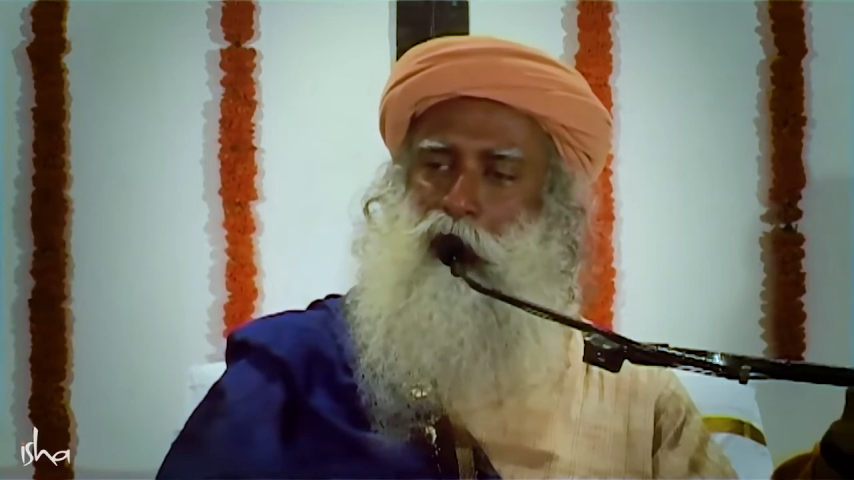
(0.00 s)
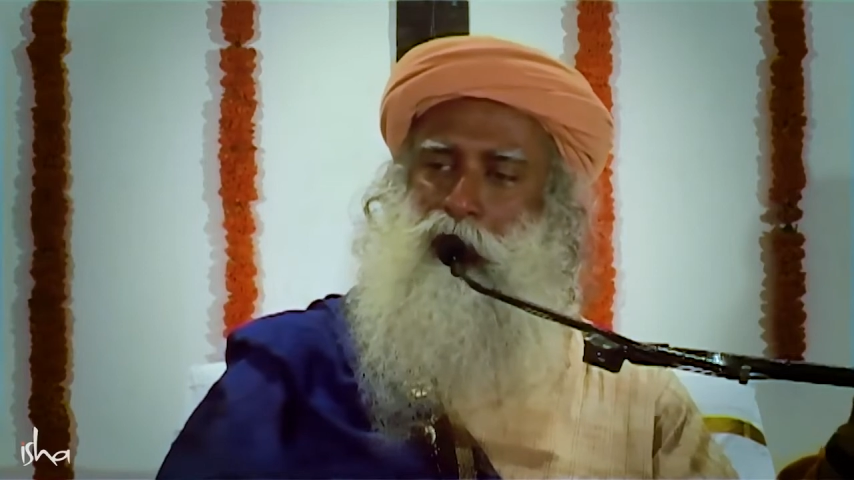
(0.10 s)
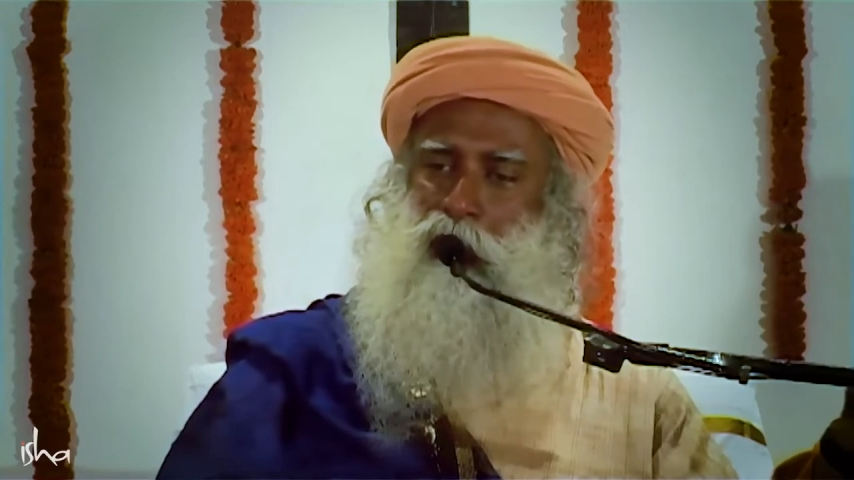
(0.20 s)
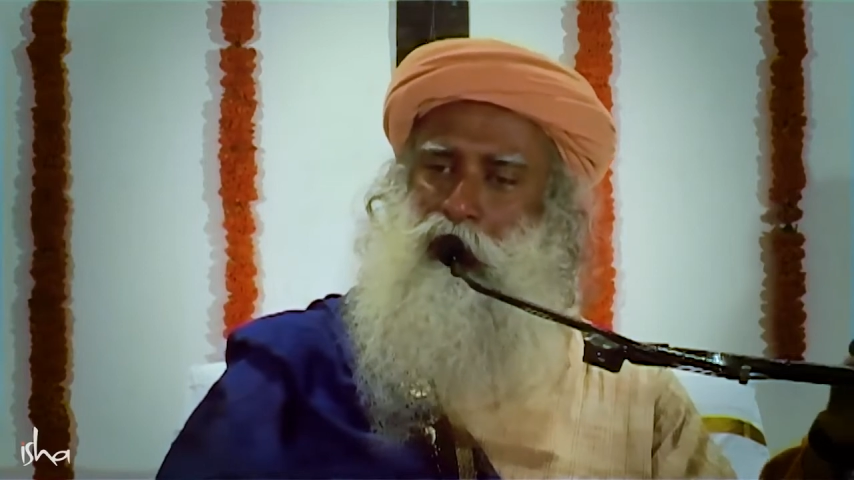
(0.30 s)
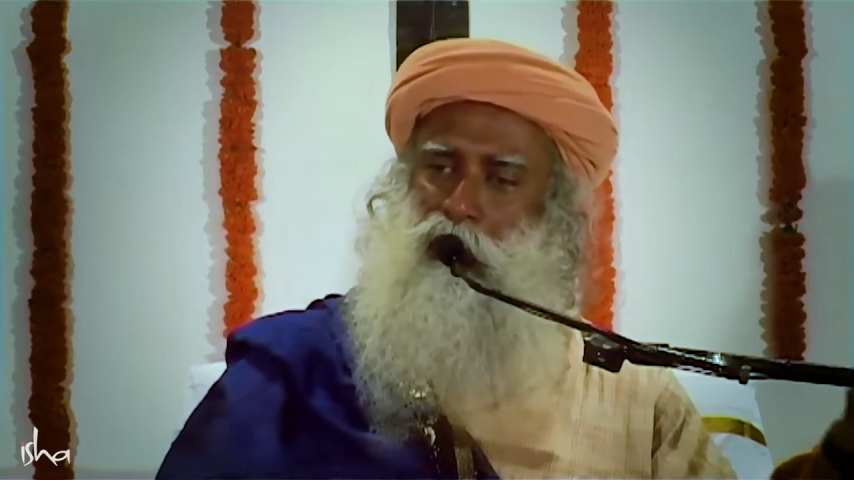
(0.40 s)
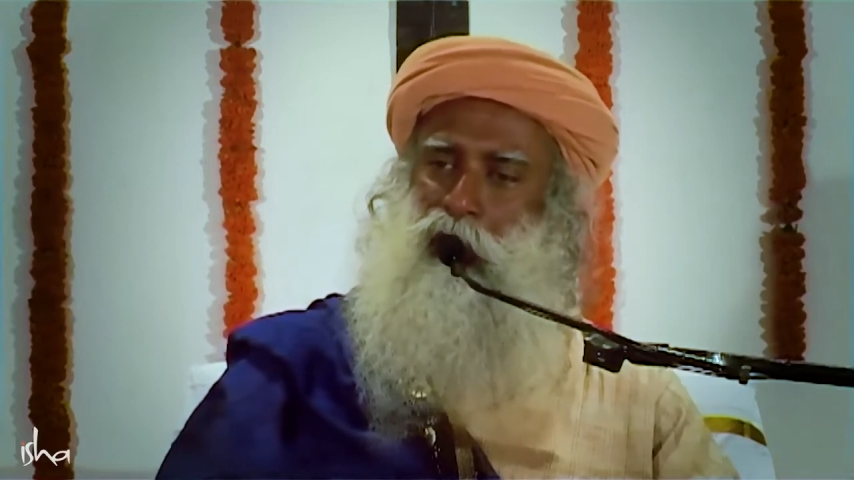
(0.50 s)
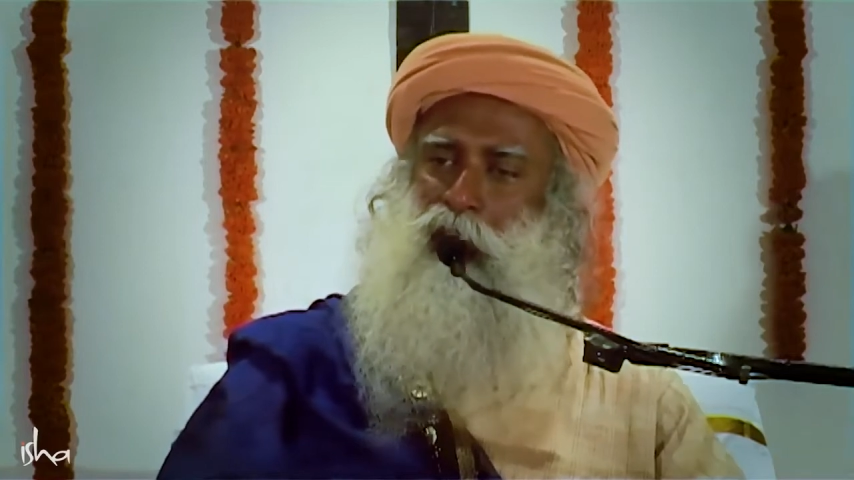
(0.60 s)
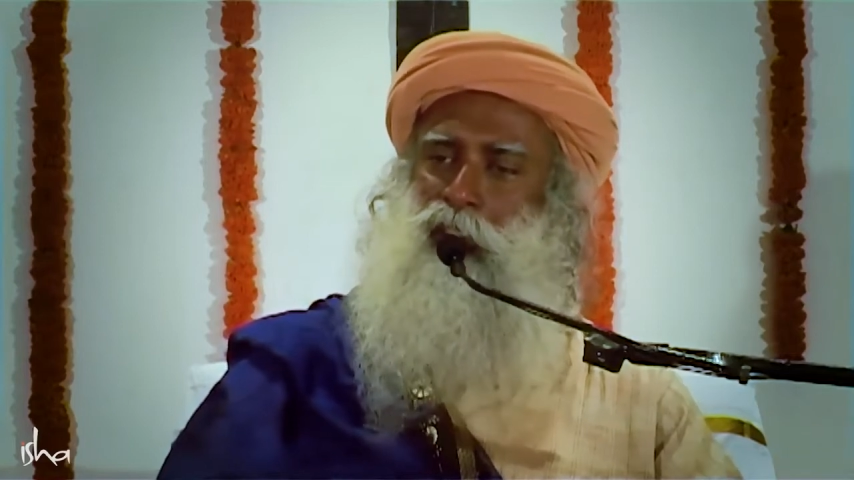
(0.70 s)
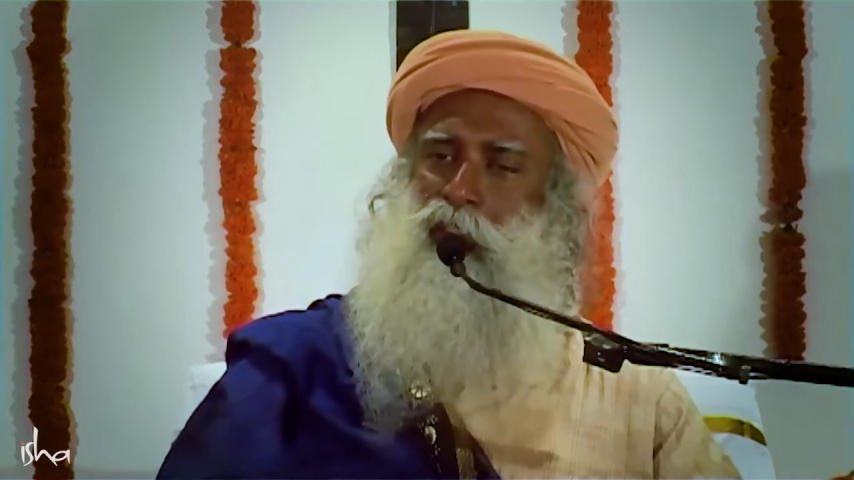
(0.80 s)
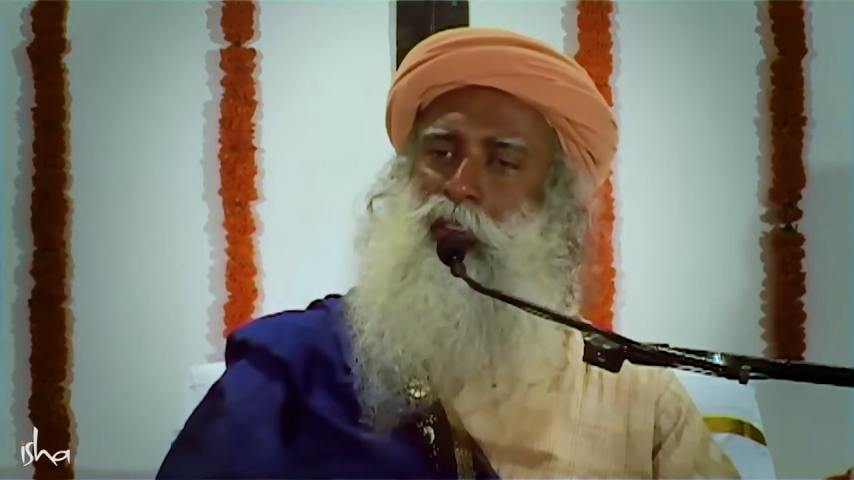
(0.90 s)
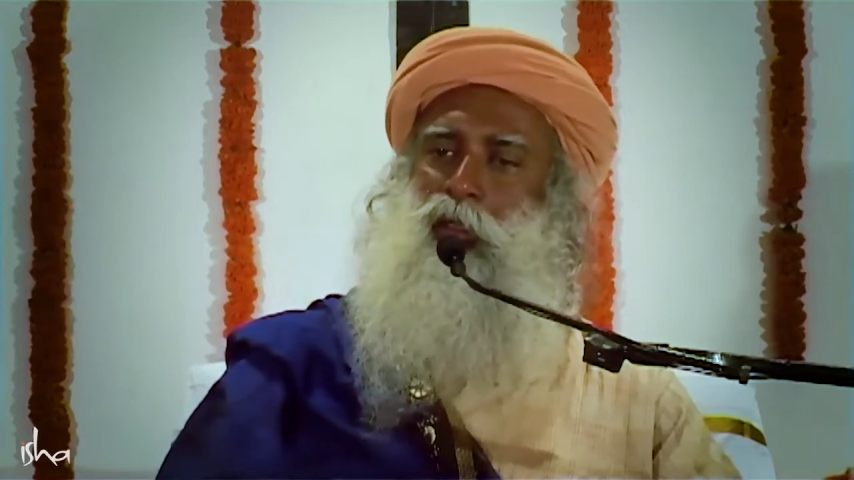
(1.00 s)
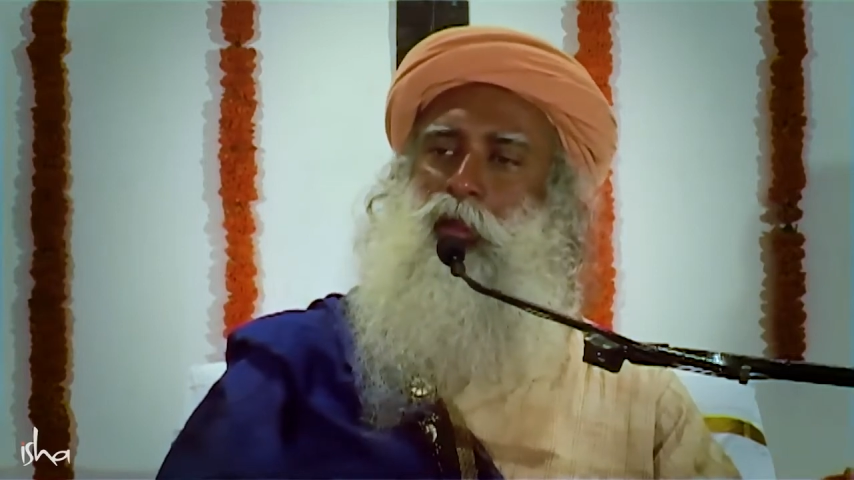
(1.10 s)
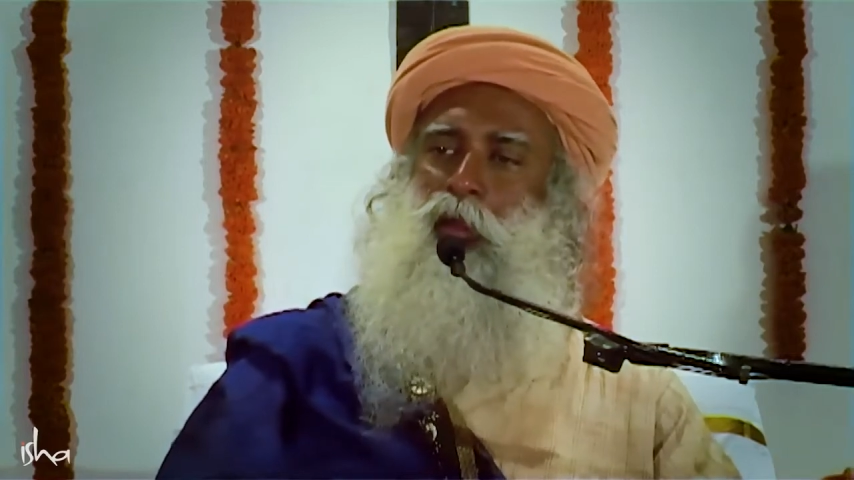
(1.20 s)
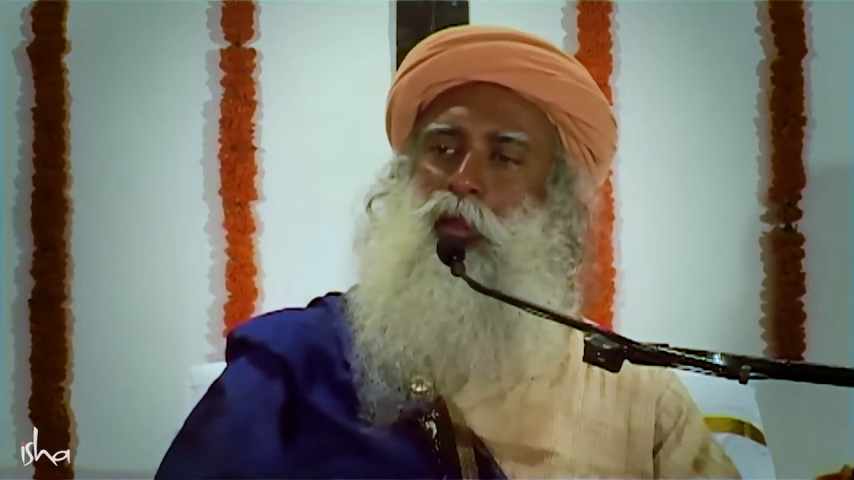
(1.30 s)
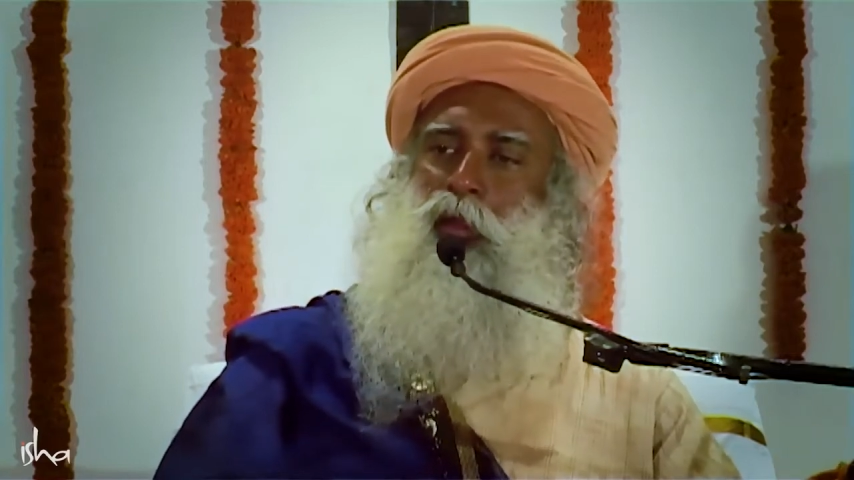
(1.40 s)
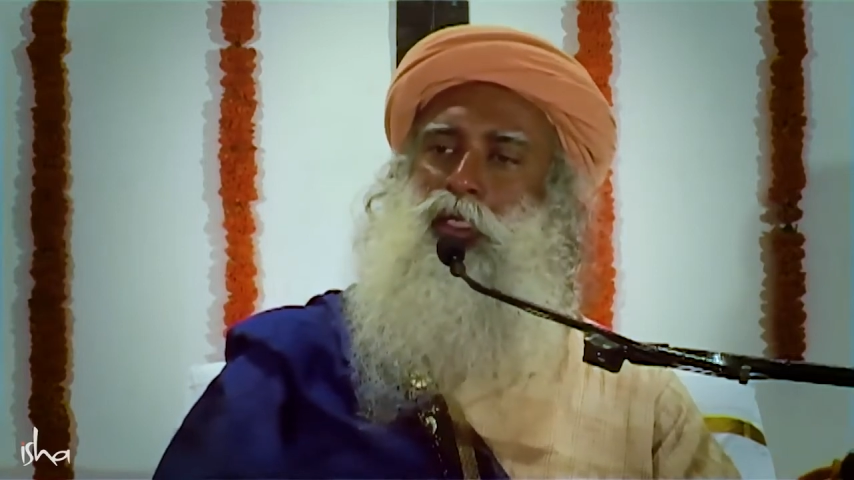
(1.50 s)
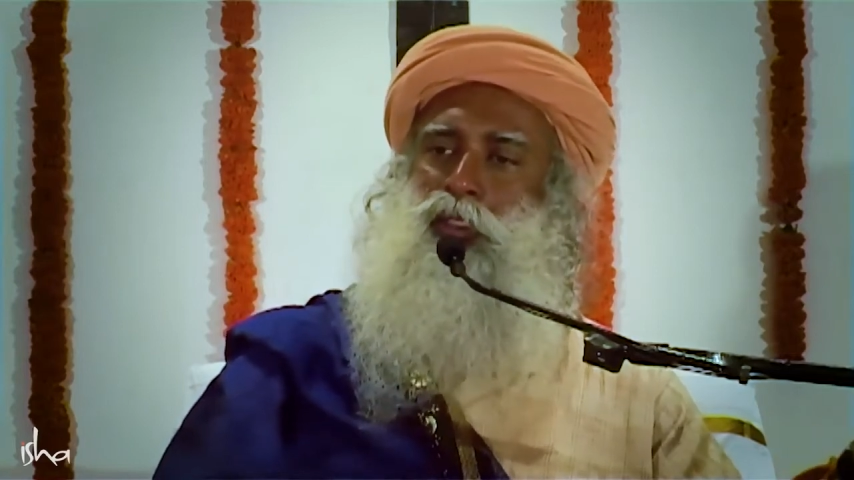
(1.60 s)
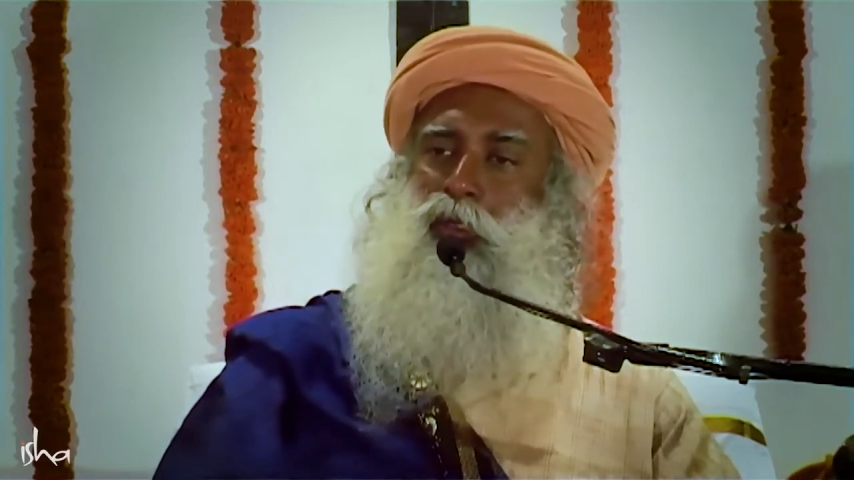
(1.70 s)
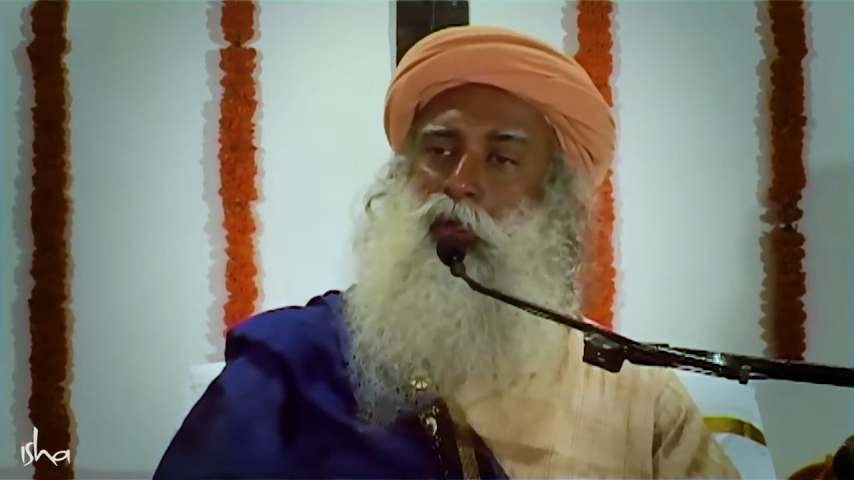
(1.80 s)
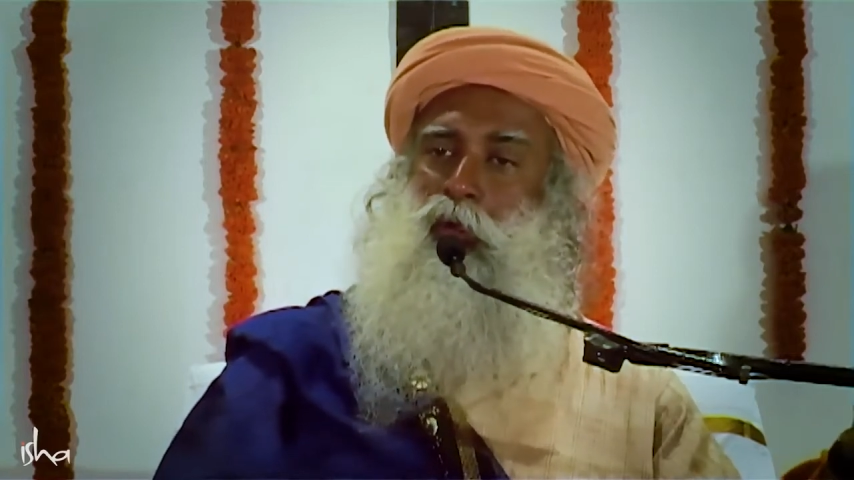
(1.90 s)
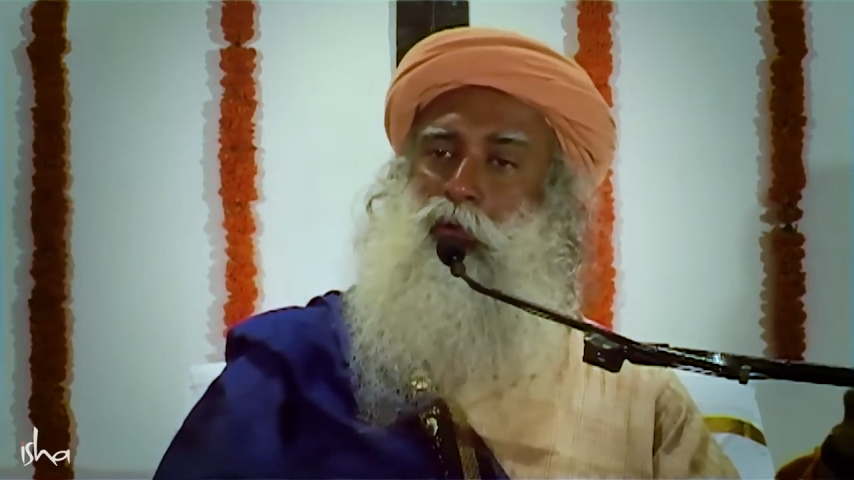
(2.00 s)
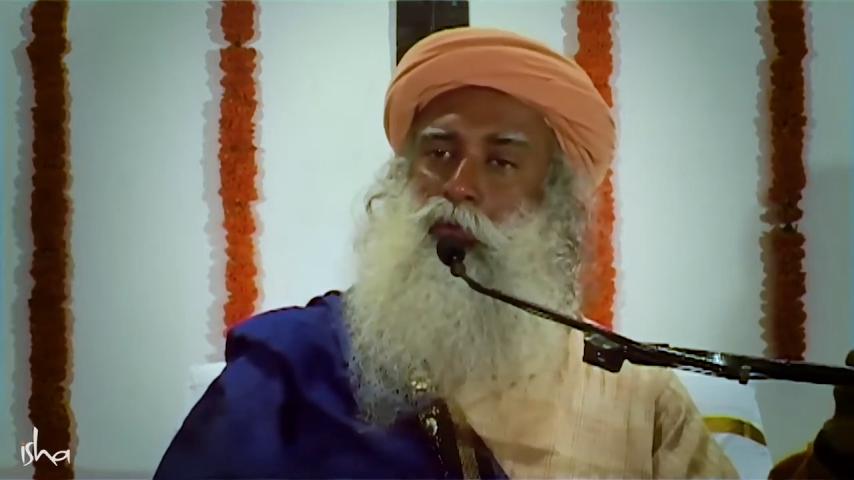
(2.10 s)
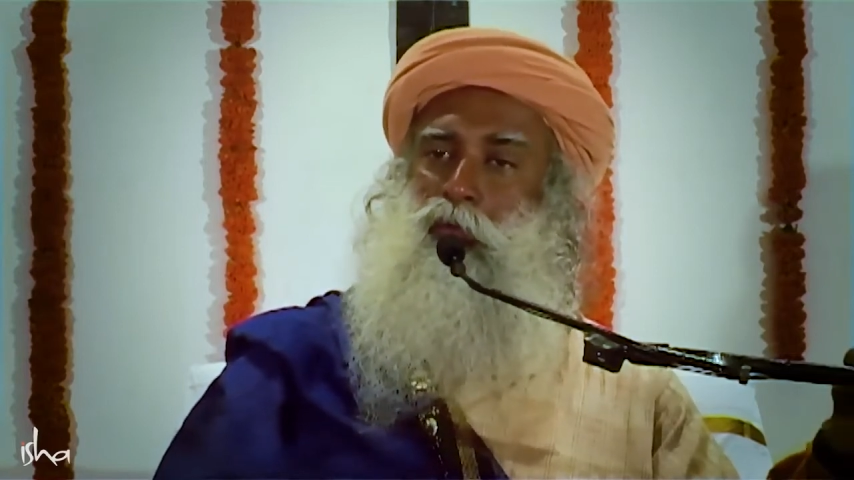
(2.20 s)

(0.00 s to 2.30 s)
that it is. So